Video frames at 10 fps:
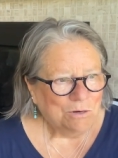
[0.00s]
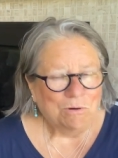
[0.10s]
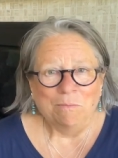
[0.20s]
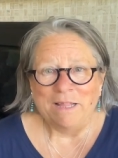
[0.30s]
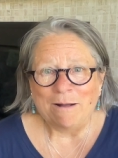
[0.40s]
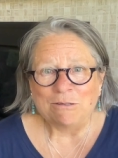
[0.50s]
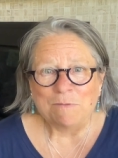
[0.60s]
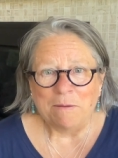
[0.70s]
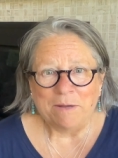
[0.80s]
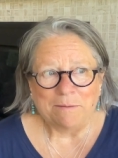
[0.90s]
room, and that was
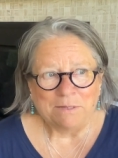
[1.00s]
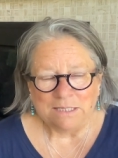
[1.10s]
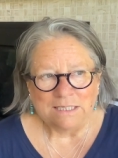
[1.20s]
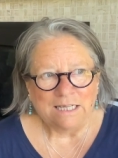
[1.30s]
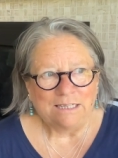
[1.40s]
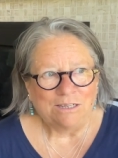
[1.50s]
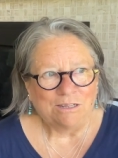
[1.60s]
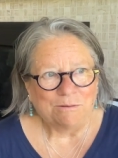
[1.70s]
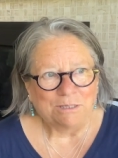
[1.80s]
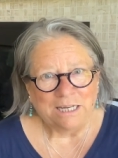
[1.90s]
my bad because they, you
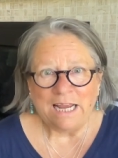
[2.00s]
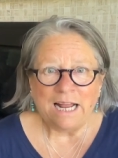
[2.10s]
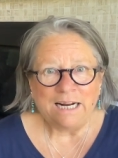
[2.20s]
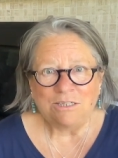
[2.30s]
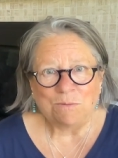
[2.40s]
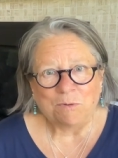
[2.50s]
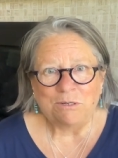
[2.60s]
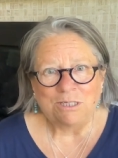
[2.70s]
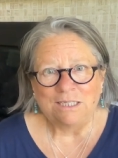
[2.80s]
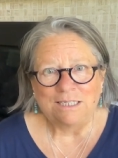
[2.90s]
know, they were saying, yeah, an extra
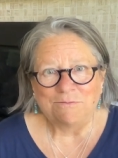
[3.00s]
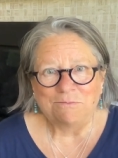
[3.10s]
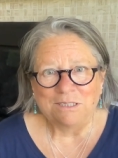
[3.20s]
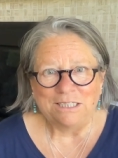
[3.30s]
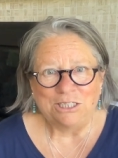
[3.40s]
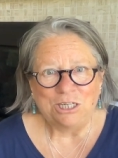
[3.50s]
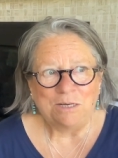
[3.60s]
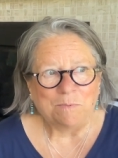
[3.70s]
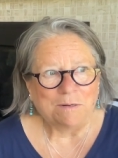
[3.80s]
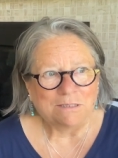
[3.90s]
person is really
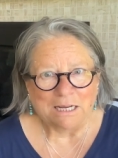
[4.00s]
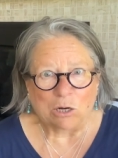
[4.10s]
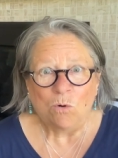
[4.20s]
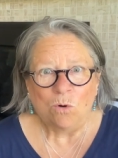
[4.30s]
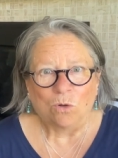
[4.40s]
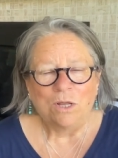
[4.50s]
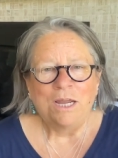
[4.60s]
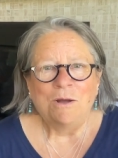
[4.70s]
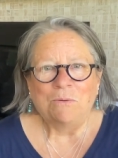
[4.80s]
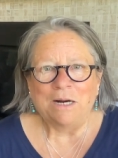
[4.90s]
cheap, and I was like, cool.
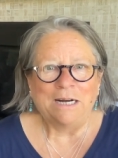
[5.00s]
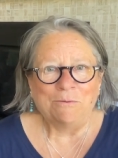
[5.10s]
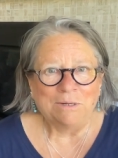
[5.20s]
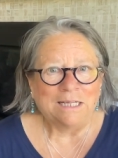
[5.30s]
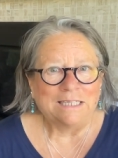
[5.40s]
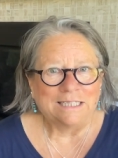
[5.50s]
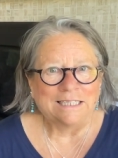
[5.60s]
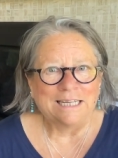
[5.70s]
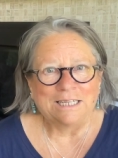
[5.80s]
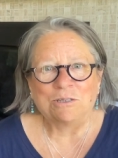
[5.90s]
What I didn't realize
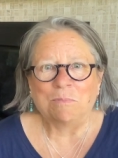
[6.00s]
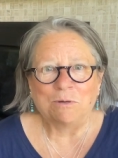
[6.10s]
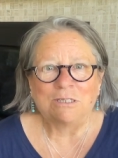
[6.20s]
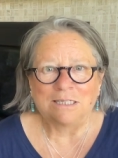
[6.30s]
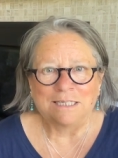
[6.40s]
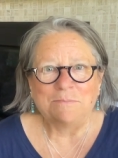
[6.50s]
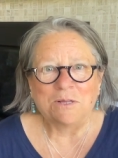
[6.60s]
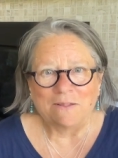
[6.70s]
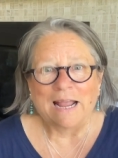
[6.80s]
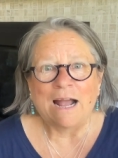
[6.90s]
is the extra person
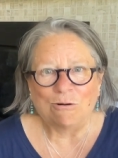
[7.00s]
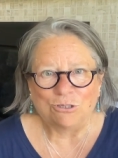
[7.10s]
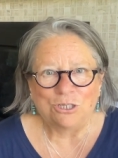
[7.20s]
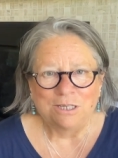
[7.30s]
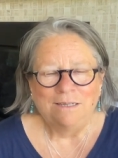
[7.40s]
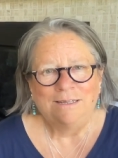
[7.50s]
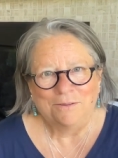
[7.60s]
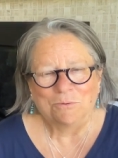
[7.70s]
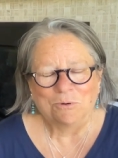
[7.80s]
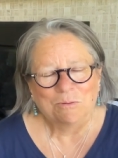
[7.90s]
sleeps on the couch
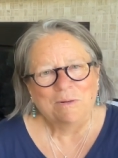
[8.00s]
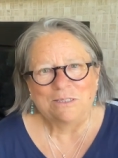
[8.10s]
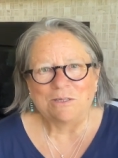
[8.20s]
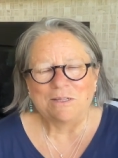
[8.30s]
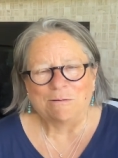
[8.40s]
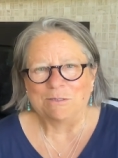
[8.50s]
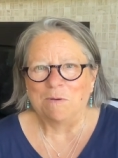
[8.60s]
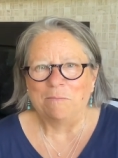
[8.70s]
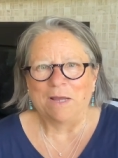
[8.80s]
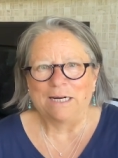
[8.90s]
in the room, and so that was
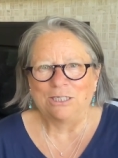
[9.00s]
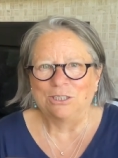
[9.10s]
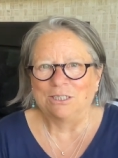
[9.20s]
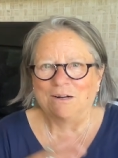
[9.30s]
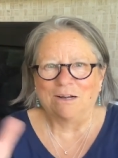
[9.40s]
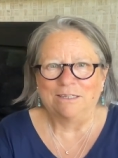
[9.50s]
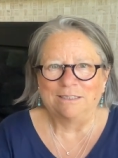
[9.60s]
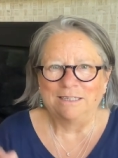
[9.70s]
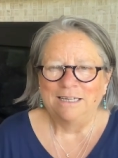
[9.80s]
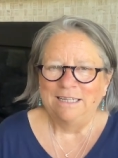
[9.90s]
my bad. I should have gotten